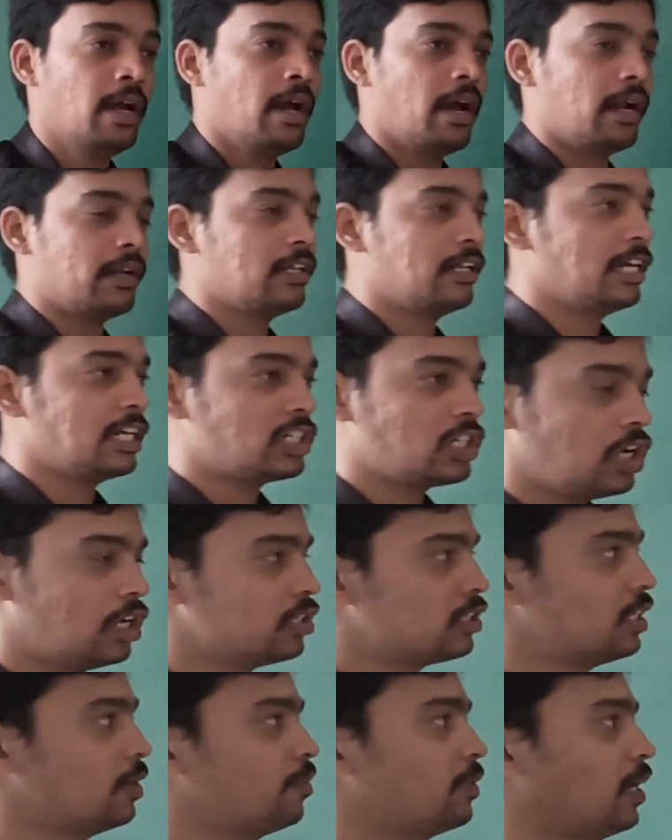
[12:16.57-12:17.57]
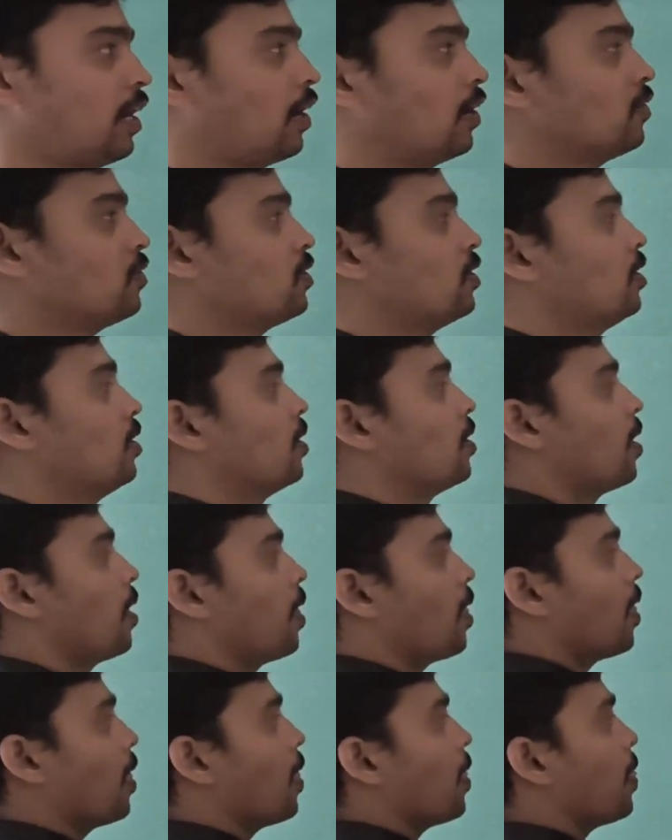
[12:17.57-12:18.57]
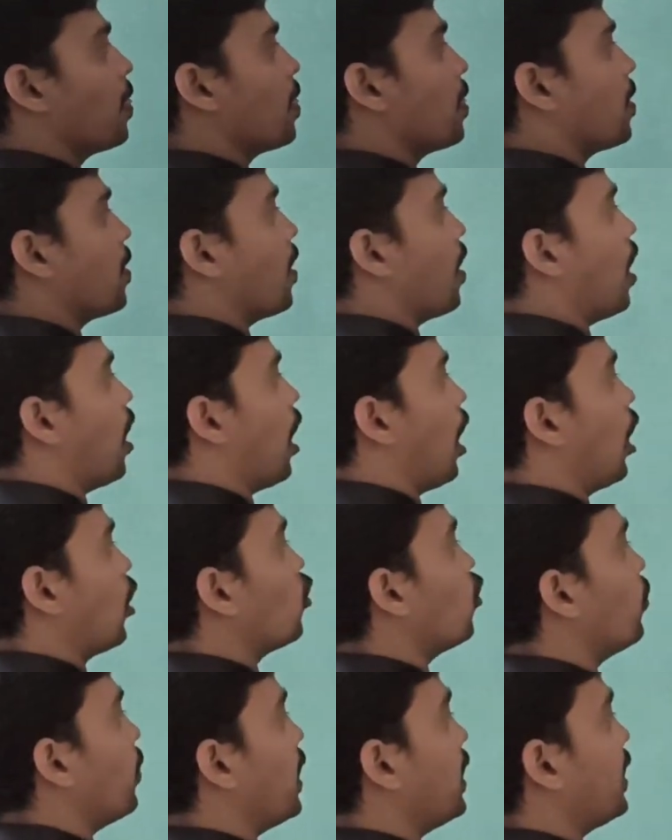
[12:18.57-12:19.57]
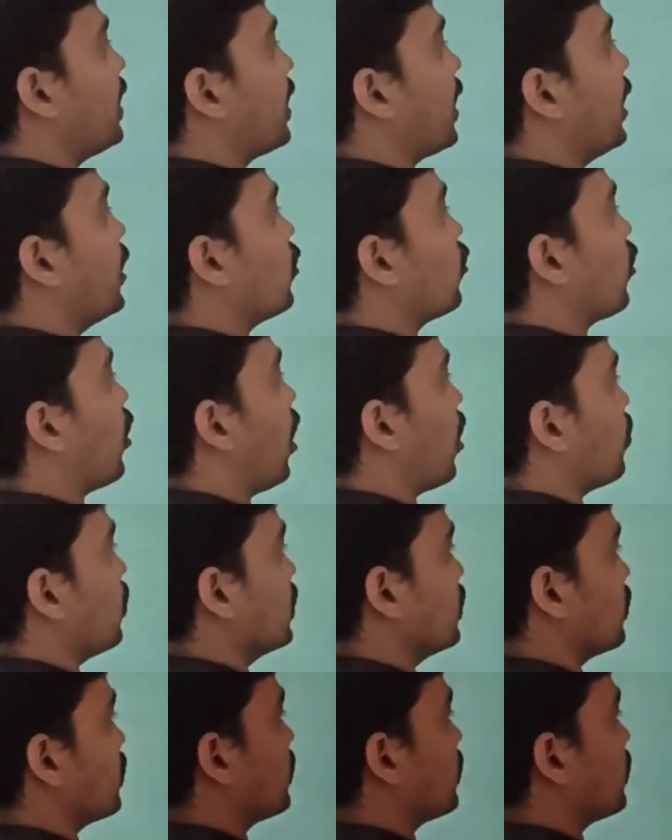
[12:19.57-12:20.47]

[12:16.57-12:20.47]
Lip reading: And the next concept is aromatic hydrocarbon.